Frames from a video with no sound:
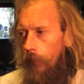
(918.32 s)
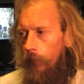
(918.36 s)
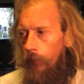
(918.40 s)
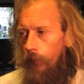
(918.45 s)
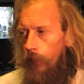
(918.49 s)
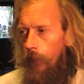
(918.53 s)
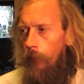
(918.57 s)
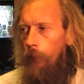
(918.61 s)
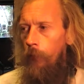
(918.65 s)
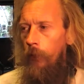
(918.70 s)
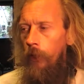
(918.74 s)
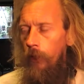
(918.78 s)

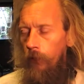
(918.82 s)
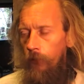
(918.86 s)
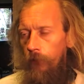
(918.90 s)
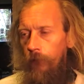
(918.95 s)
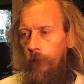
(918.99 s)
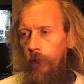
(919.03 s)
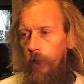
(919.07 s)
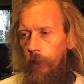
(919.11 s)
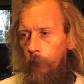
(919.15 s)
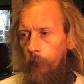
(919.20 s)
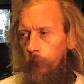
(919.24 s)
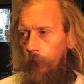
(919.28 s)
That when I'm
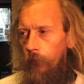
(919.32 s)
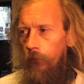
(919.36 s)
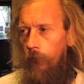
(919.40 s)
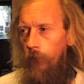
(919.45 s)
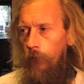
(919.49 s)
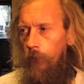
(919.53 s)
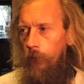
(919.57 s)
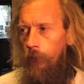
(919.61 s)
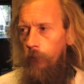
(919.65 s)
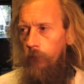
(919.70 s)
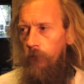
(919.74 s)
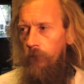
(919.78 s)
feeling my
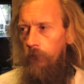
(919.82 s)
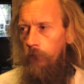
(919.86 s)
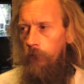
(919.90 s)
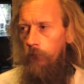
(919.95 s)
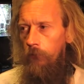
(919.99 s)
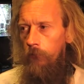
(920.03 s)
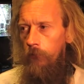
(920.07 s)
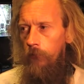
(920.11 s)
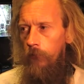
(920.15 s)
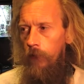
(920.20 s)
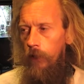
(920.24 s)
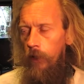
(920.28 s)
soul,
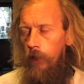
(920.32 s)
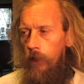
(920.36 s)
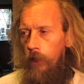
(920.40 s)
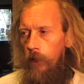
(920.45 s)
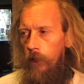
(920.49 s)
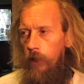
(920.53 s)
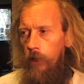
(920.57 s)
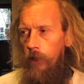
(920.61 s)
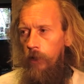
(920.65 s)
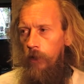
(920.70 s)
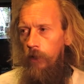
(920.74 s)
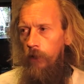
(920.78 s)

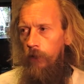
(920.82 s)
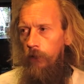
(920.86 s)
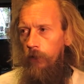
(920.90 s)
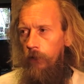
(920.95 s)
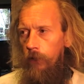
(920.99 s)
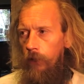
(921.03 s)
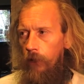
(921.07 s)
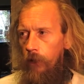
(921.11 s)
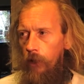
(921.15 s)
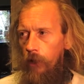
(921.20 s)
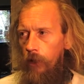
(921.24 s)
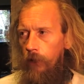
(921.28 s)

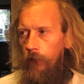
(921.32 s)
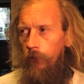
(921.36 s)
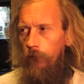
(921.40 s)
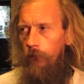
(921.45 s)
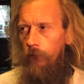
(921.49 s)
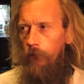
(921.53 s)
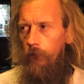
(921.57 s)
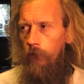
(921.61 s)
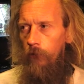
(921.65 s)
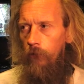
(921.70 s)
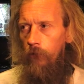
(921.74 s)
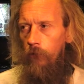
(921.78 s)
yeah,
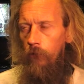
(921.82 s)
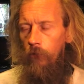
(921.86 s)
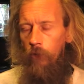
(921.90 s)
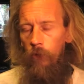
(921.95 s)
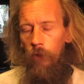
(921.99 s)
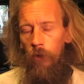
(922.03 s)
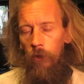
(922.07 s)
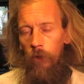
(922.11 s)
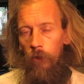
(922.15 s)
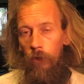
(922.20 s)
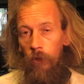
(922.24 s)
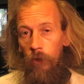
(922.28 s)

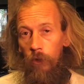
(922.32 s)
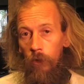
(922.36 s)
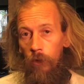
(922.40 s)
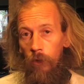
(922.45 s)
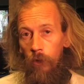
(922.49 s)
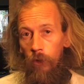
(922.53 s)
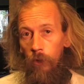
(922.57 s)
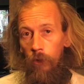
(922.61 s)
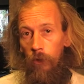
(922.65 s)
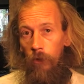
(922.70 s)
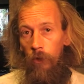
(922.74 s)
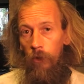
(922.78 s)

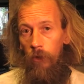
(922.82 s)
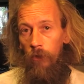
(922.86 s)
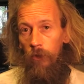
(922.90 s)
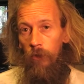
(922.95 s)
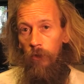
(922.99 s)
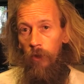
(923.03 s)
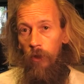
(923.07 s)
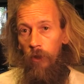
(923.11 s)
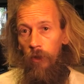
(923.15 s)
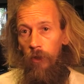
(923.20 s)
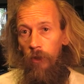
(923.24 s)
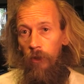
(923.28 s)
there's
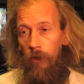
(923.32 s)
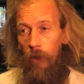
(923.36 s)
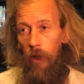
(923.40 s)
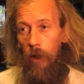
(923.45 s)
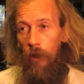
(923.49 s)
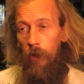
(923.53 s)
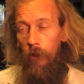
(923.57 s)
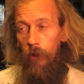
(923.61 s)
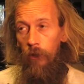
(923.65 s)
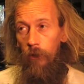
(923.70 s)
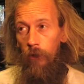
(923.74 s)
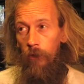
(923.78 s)
nothing
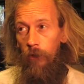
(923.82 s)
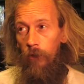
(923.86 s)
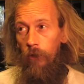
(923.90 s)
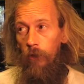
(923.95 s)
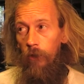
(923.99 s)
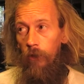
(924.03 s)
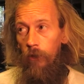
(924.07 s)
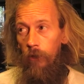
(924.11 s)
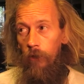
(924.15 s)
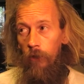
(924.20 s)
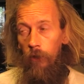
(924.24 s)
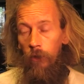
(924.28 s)
that could
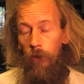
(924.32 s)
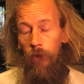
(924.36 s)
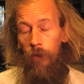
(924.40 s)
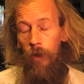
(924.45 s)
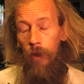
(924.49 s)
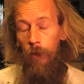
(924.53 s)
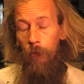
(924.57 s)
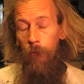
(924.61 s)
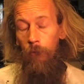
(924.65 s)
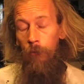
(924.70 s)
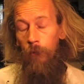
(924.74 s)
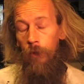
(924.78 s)

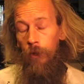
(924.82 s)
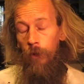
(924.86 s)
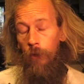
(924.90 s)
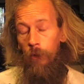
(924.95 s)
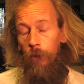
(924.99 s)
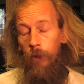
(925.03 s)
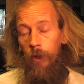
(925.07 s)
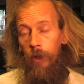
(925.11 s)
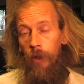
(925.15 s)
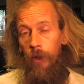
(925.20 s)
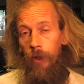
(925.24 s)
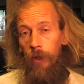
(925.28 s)
tempt me
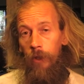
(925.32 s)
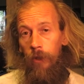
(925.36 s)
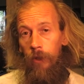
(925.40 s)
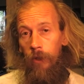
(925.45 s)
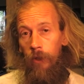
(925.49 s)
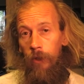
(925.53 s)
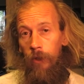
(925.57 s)
away.